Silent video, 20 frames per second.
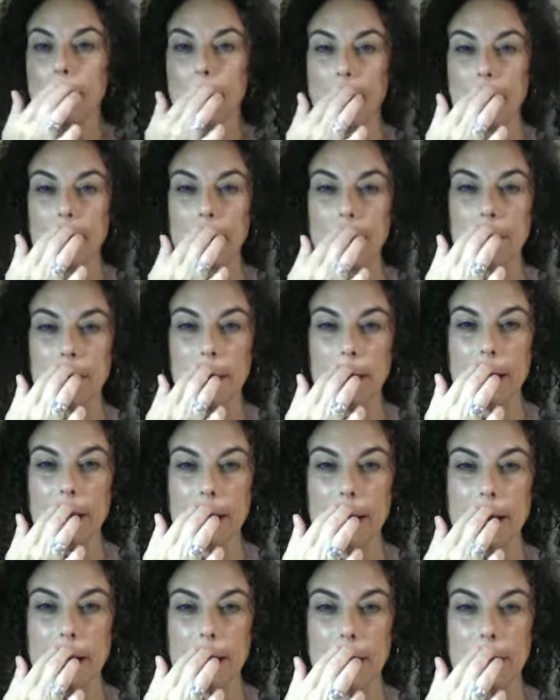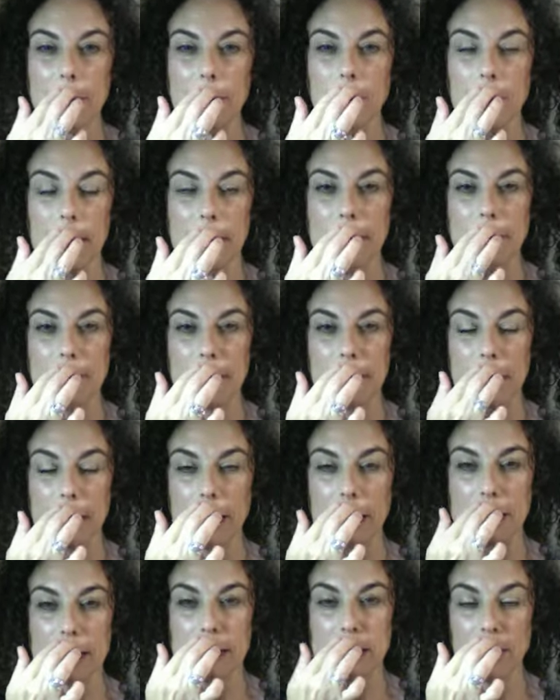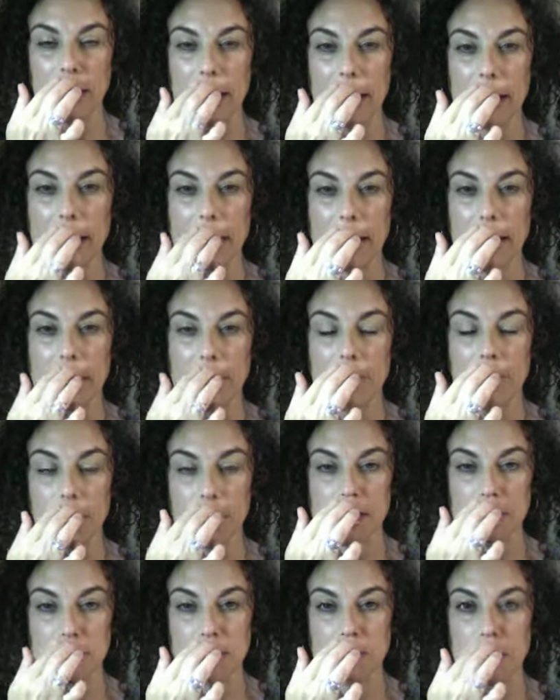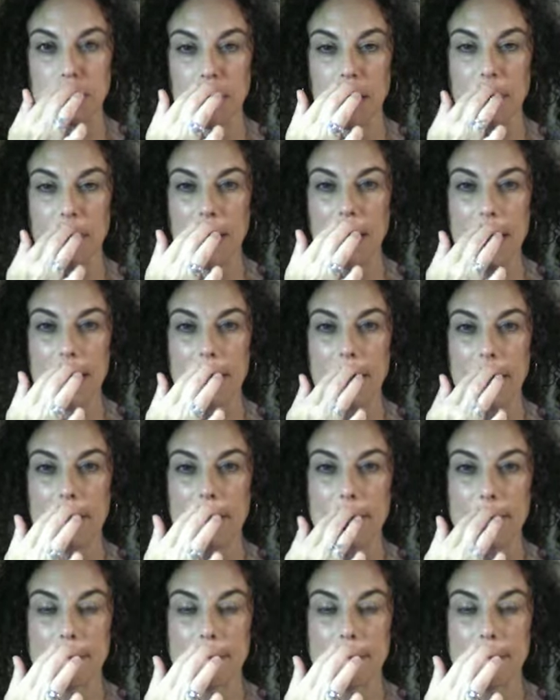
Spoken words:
I'm really annoyed by all this pain and pressure in my back.